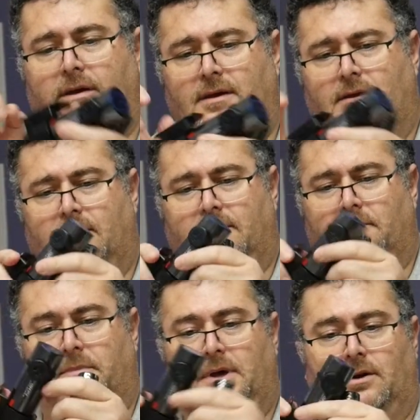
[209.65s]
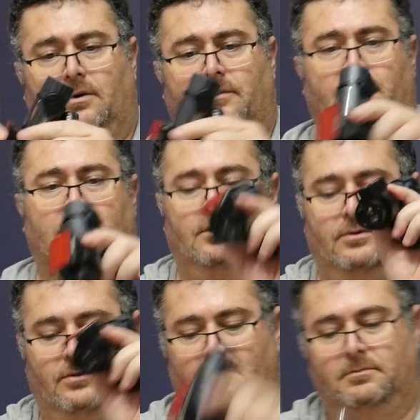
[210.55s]
I think that's a bit
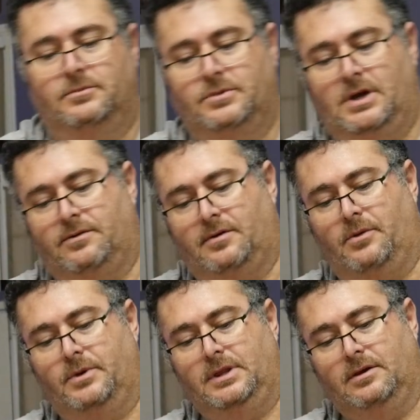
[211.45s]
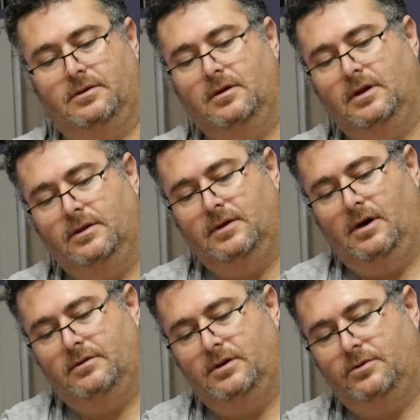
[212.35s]
overkill. So we're gonna start with this and see
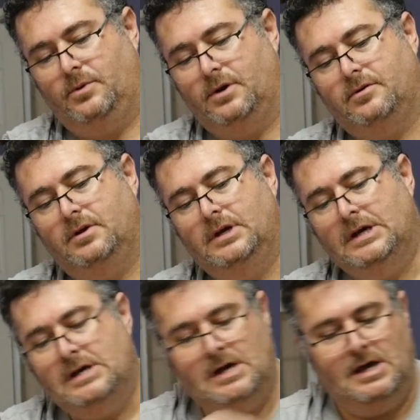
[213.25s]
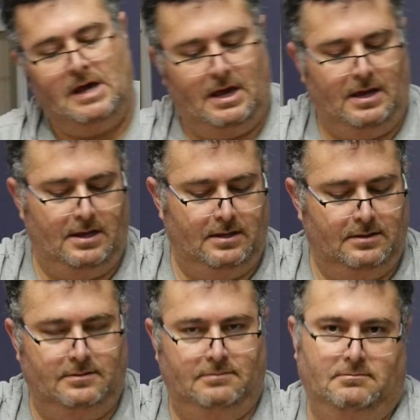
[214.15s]
how this works.
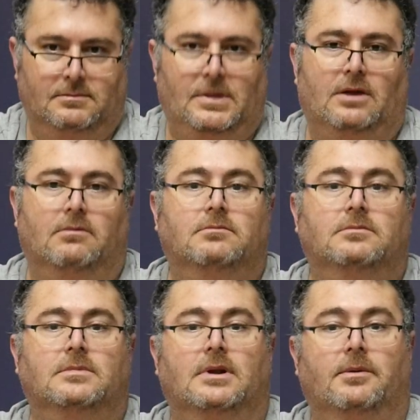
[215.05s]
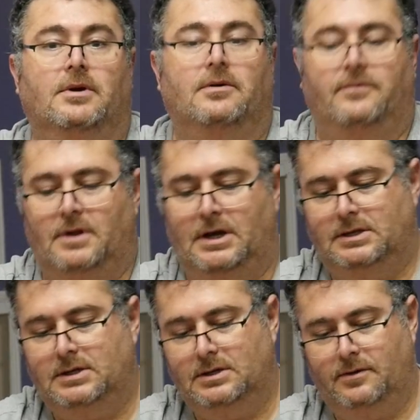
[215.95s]
And let me know if you
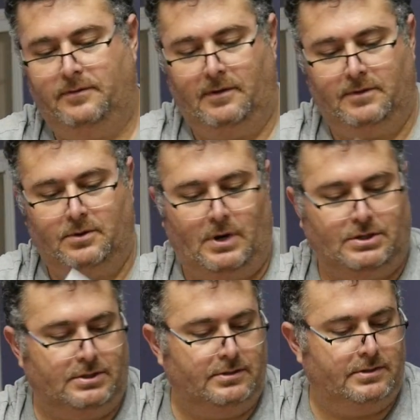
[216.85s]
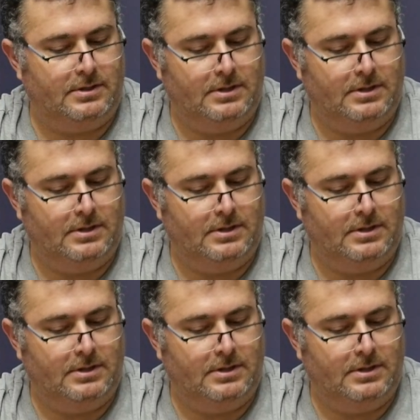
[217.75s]
liked or if you have any questions.